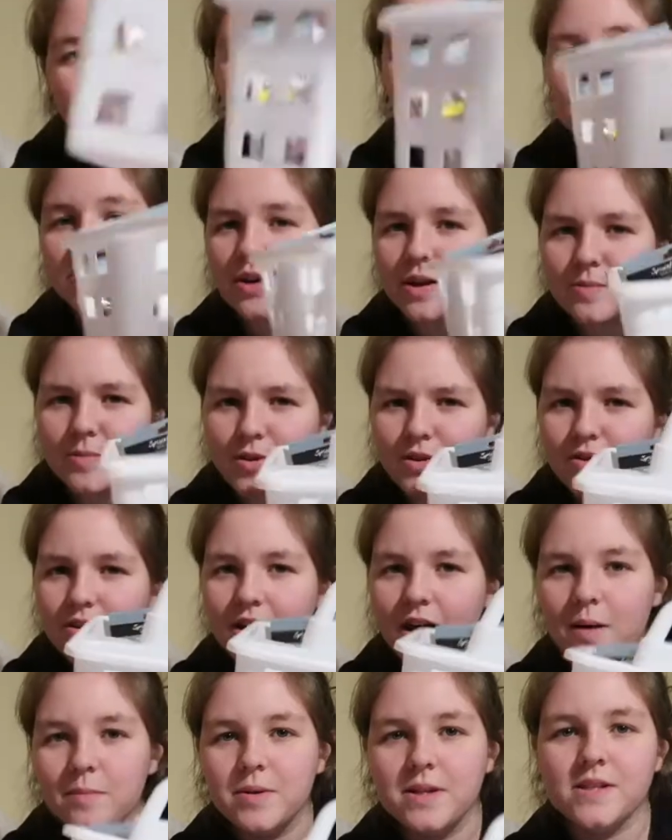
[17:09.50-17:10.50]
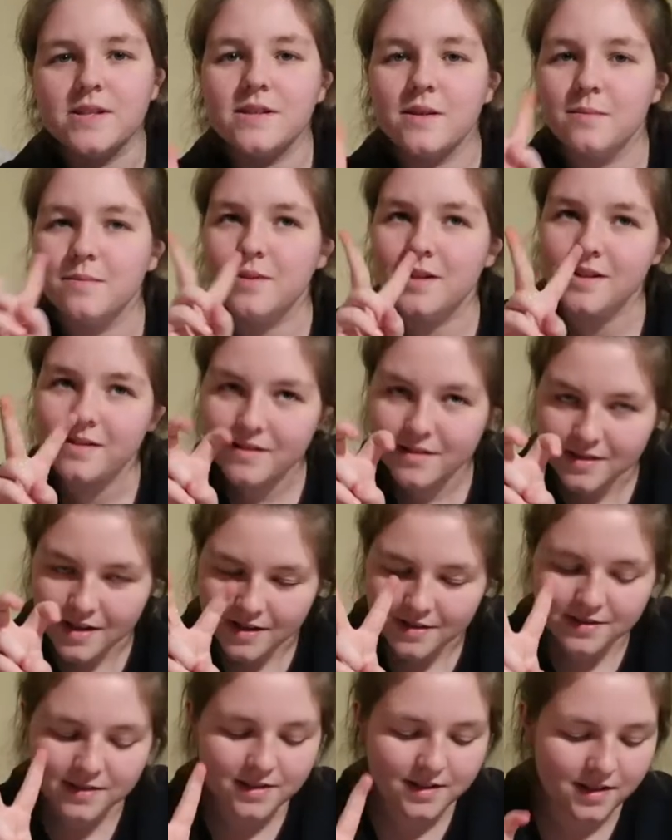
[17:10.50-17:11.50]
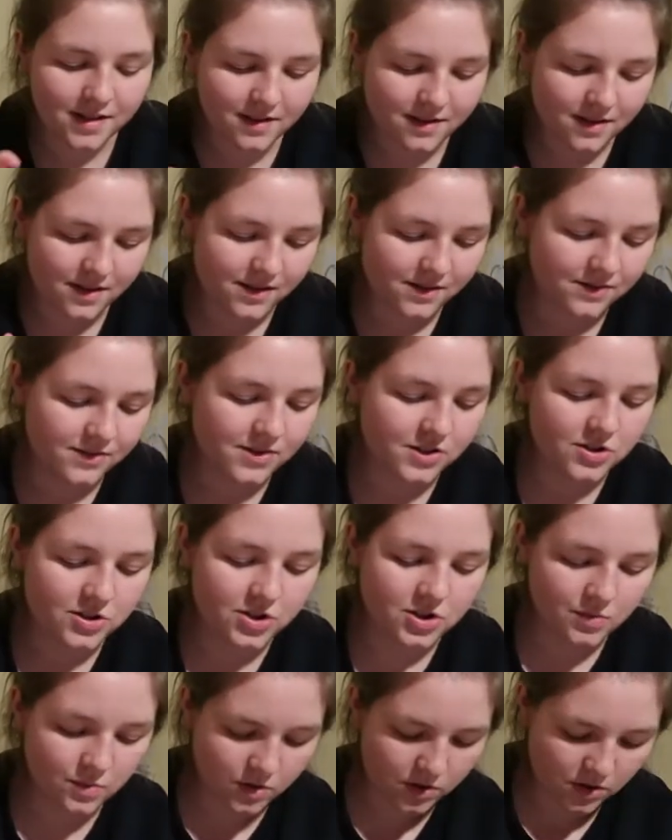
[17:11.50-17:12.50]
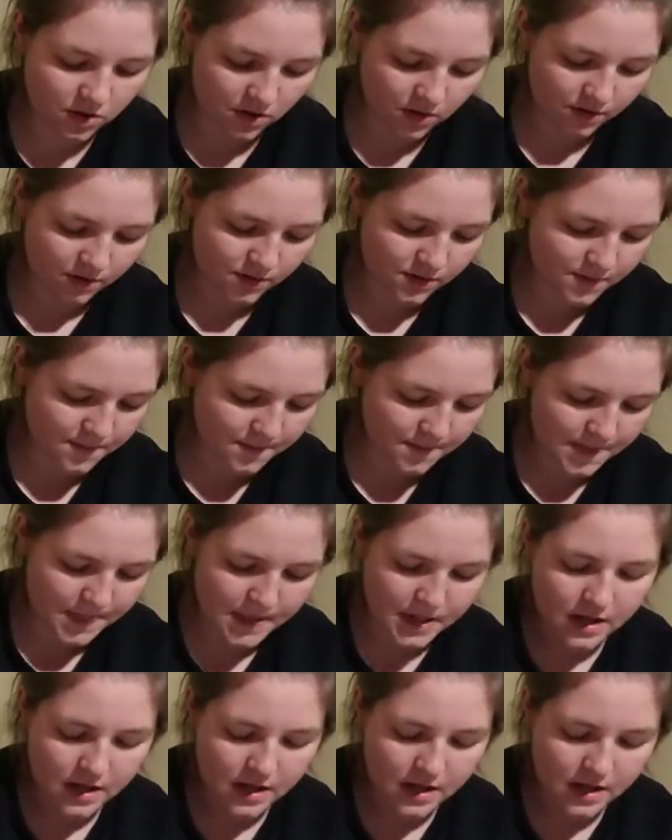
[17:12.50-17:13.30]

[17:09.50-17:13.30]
My grandmother got me some necessity things, as she would call them.